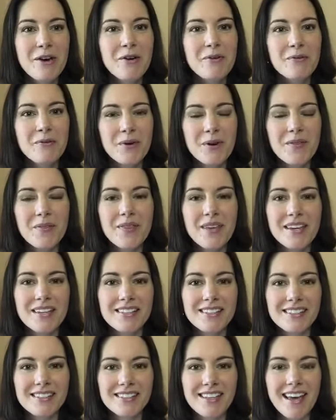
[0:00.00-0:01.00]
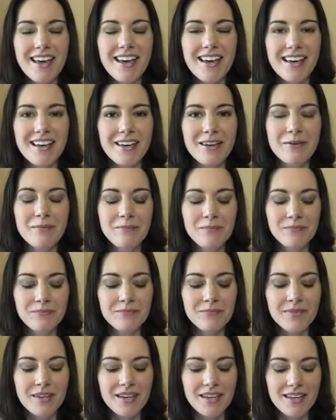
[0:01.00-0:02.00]
what they say
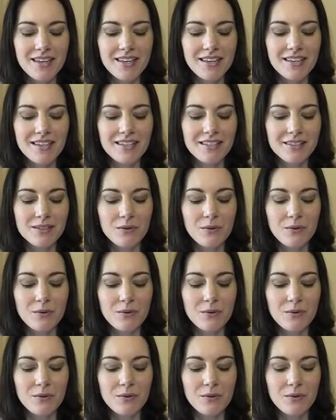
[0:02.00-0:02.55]
is